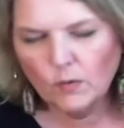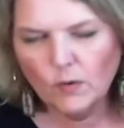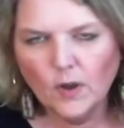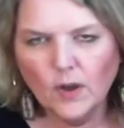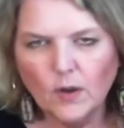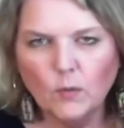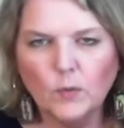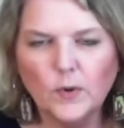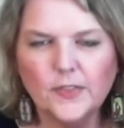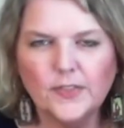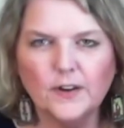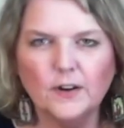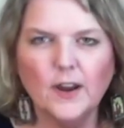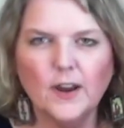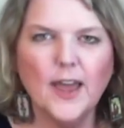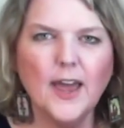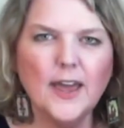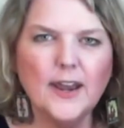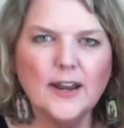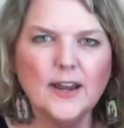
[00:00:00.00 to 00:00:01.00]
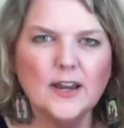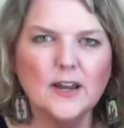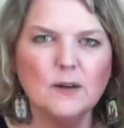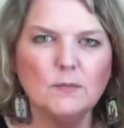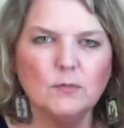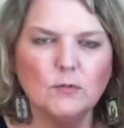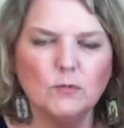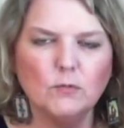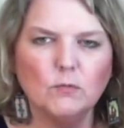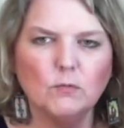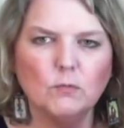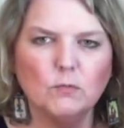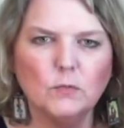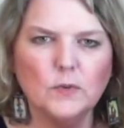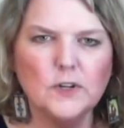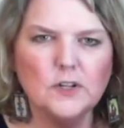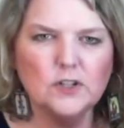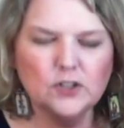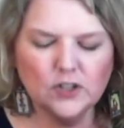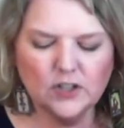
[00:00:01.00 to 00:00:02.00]
with their head up,
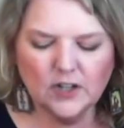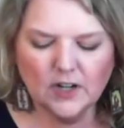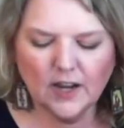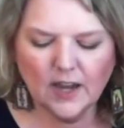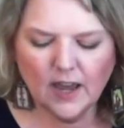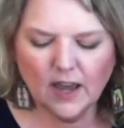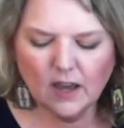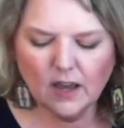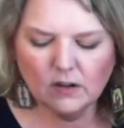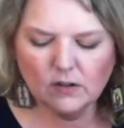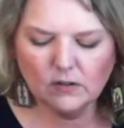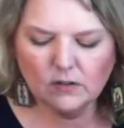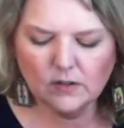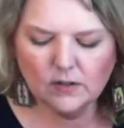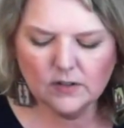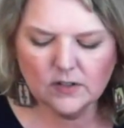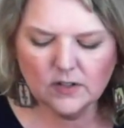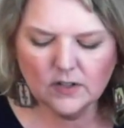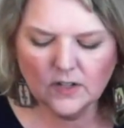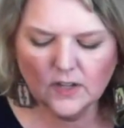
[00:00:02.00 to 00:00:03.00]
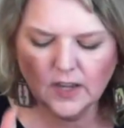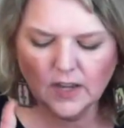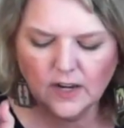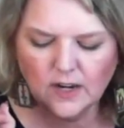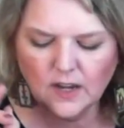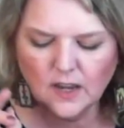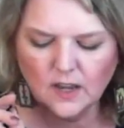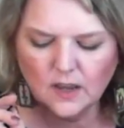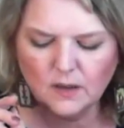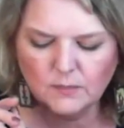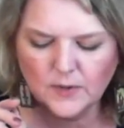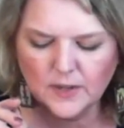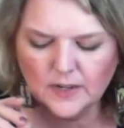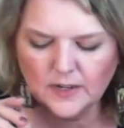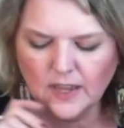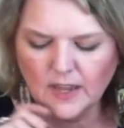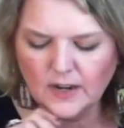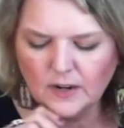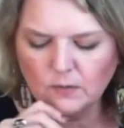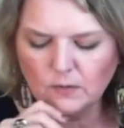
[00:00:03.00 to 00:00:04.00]
reaching out to get up and
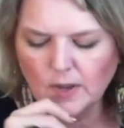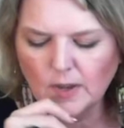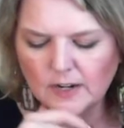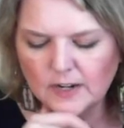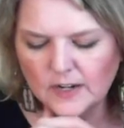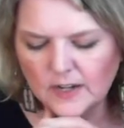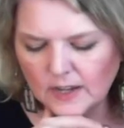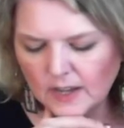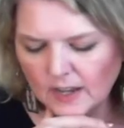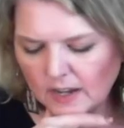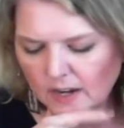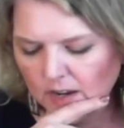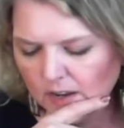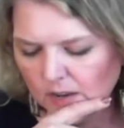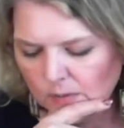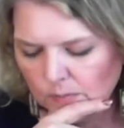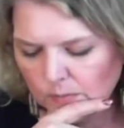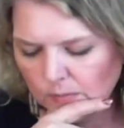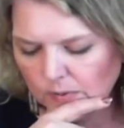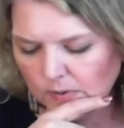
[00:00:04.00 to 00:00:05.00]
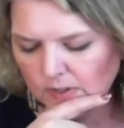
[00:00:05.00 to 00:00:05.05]
getting ready to get up.